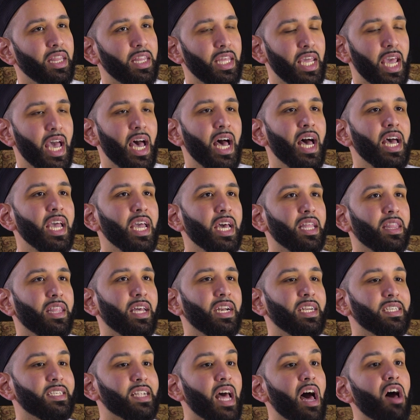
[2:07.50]
The ayah
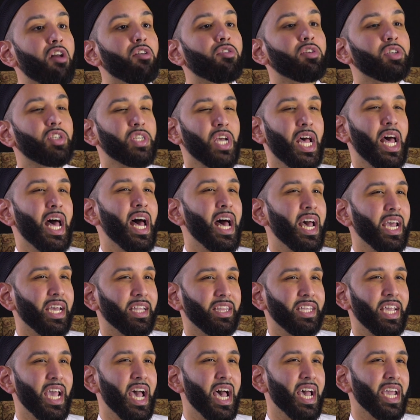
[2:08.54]
that is arja
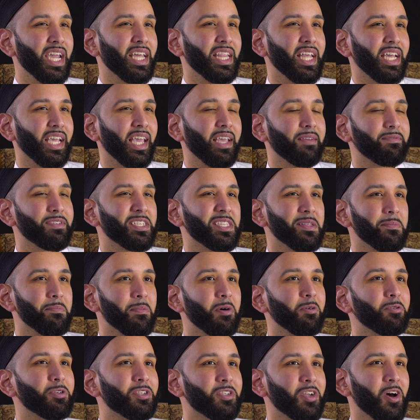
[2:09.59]
ayah, the ayah that gives the
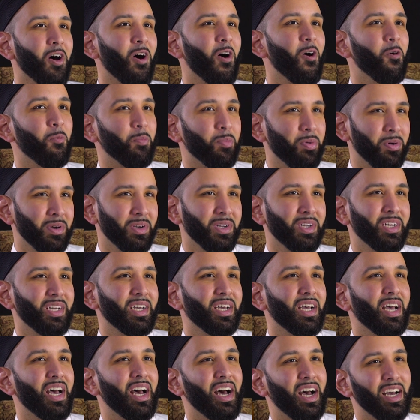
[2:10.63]
most hope
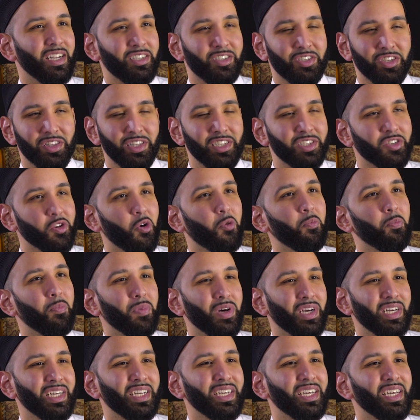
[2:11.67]
to this
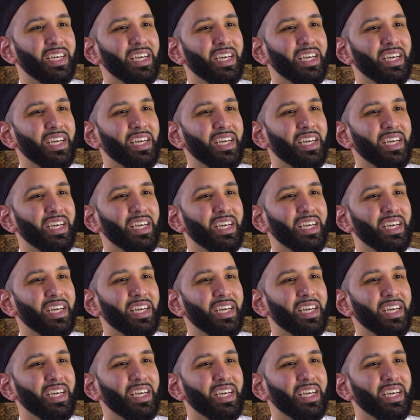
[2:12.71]
ummah.